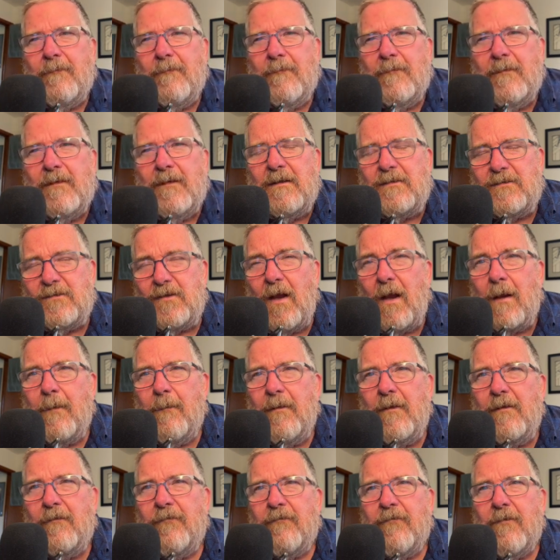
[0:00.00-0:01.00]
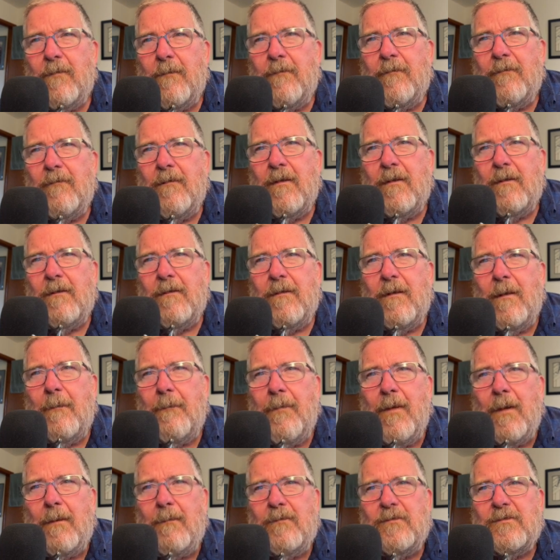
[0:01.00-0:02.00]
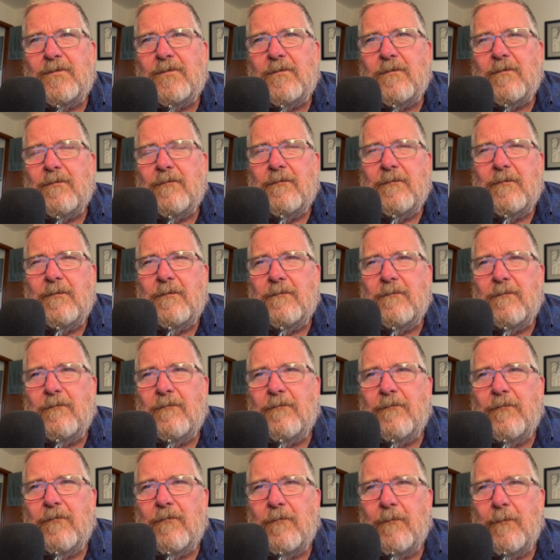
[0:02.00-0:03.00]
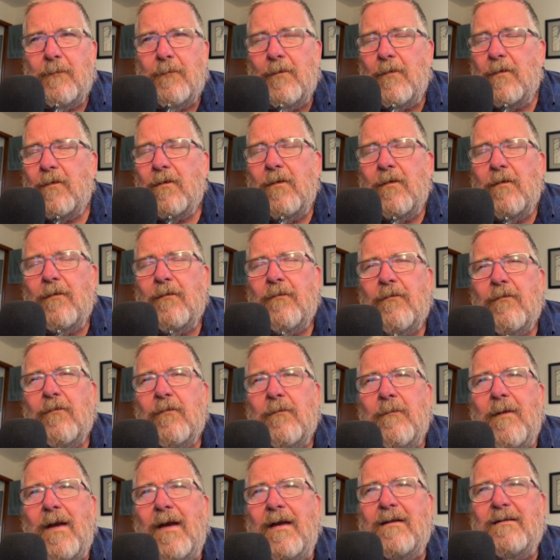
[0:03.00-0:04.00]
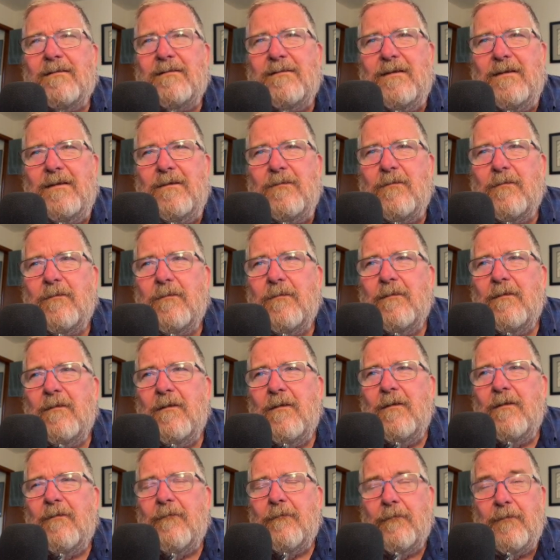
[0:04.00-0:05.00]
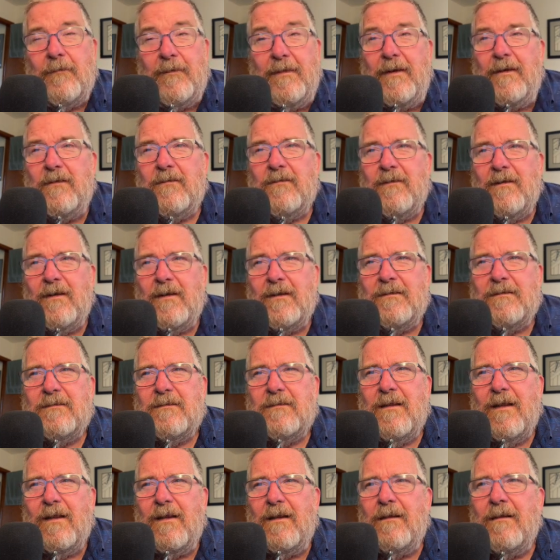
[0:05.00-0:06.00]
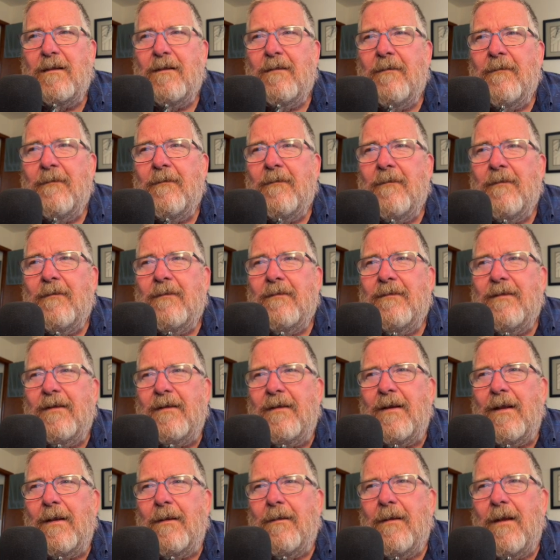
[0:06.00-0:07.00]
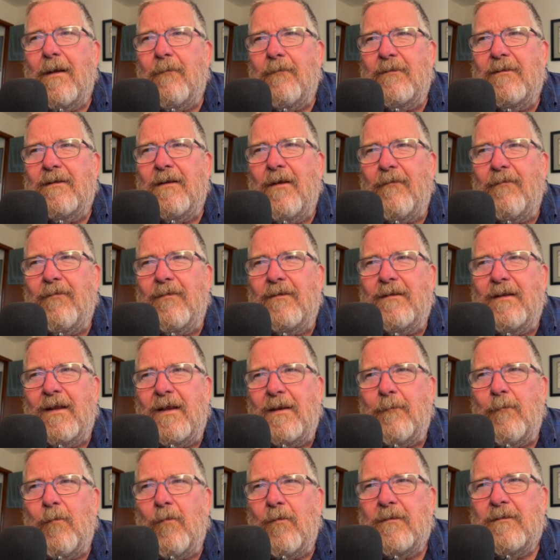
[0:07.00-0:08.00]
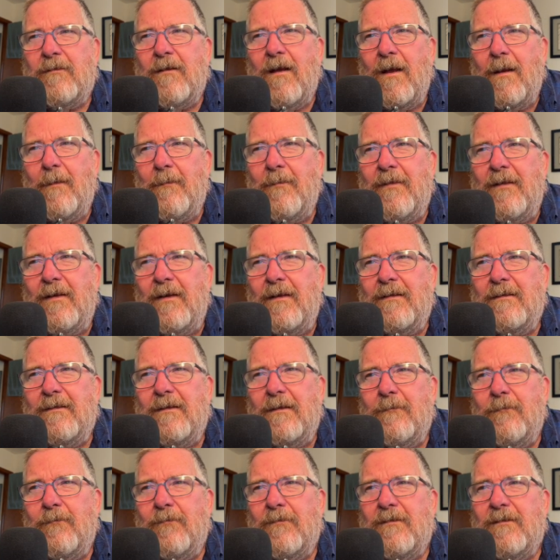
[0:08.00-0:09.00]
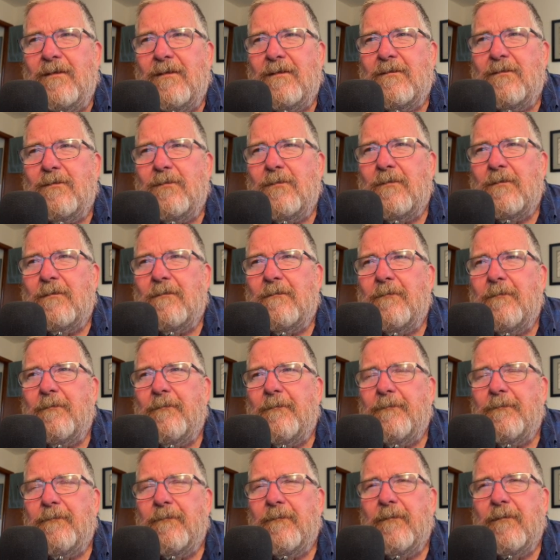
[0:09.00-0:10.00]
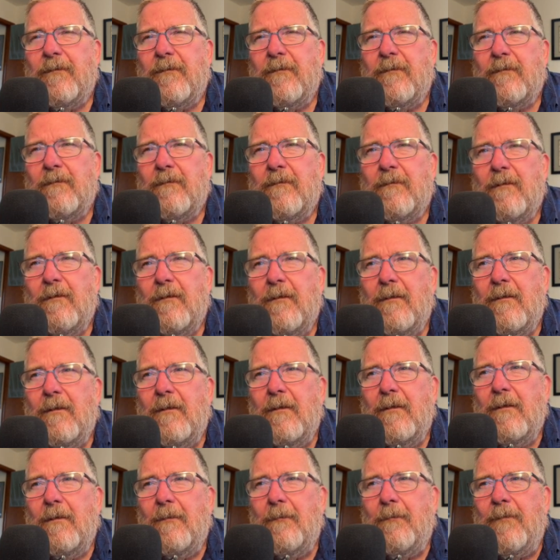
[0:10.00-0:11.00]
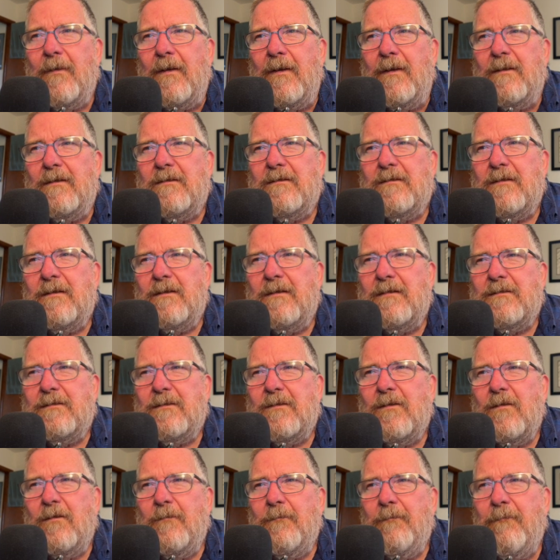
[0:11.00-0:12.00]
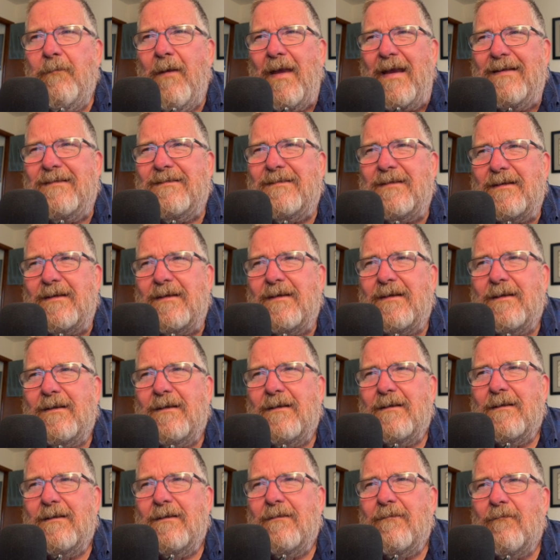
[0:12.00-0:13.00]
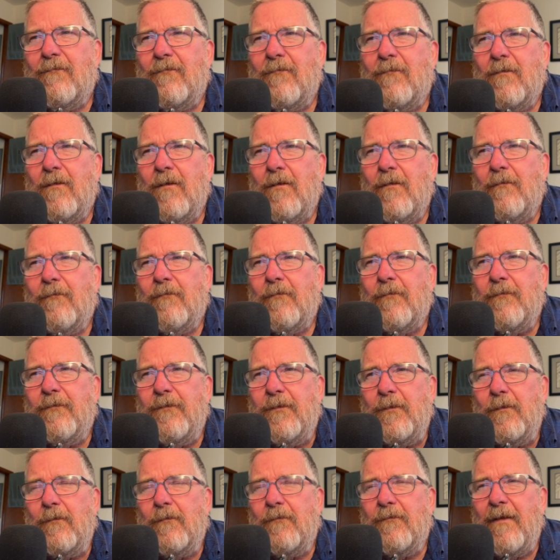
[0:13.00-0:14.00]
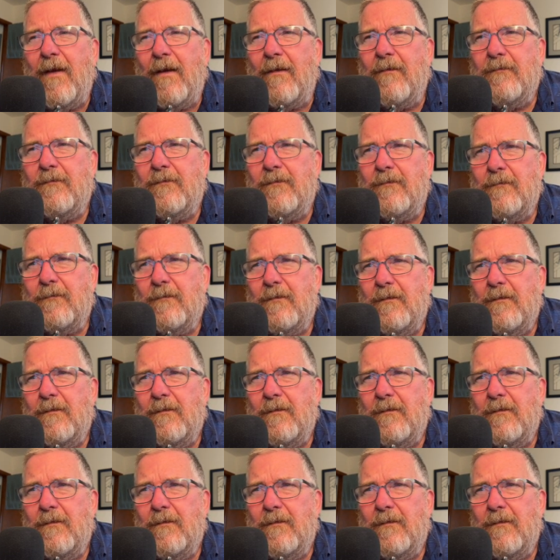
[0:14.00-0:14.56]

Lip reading: assignment from a publisher for a book or for a magazine or for an internet thing, then I would definitely take more time than I did with this one. But it's a good basic overview of how to